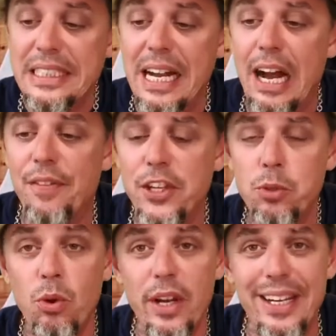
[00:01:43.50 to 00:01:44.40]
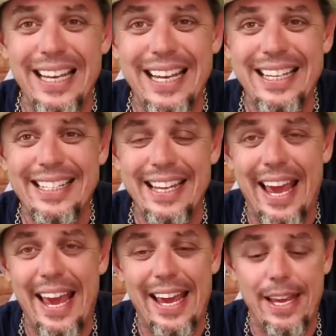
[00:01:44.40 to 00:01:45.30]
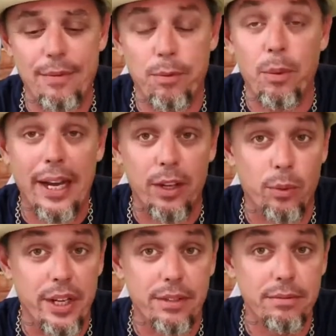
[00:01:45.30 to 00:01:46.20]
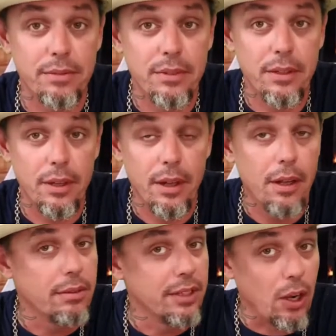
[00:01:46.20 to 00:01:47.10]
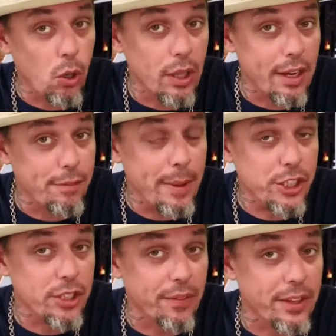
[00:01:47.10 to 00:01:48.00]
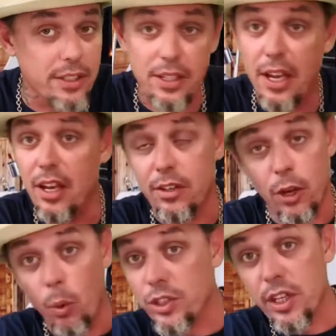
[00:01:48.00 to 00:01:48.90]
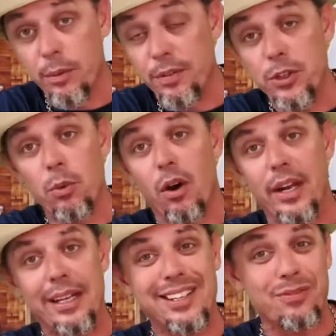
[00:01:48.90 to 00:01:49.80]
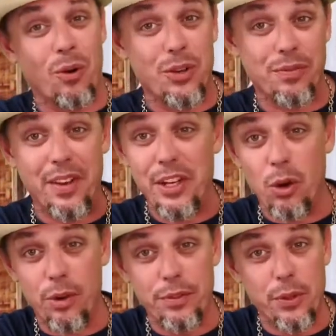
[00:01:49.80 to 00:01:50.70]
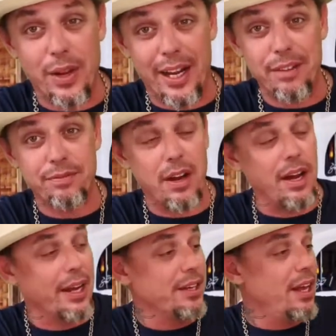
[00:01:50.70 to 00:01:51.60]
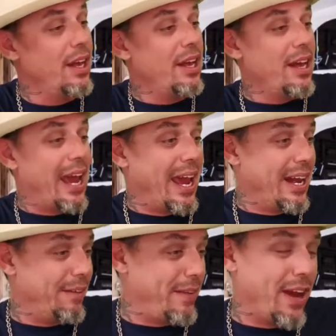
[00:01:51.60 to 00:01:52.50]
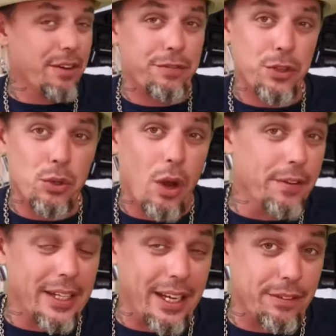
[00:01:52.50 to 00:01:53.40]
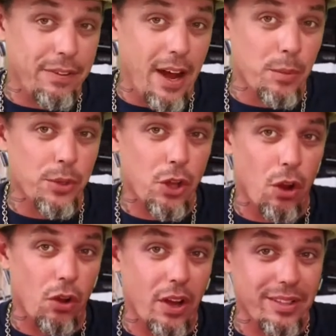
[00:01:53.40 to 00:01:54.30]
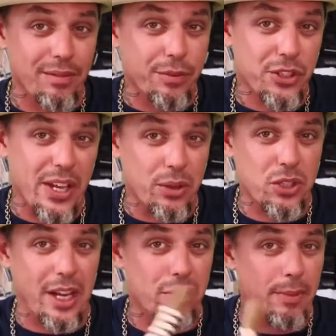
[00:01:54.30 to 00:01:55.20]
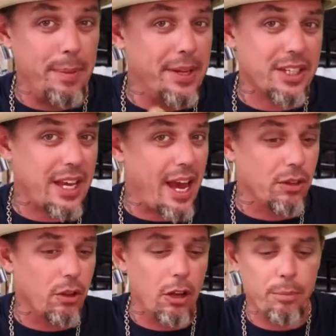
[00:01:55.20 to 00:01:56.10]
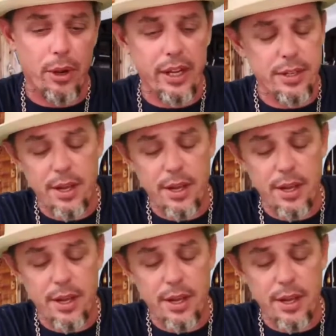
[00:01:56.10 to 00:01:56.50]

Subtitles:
This one is a, from what I could read, not a whole lot of information on this. No one's done a review on it as far as a video review that I could find. And I found a few, everything I could find was all on for sale sites. So maybe it's a catalog brand.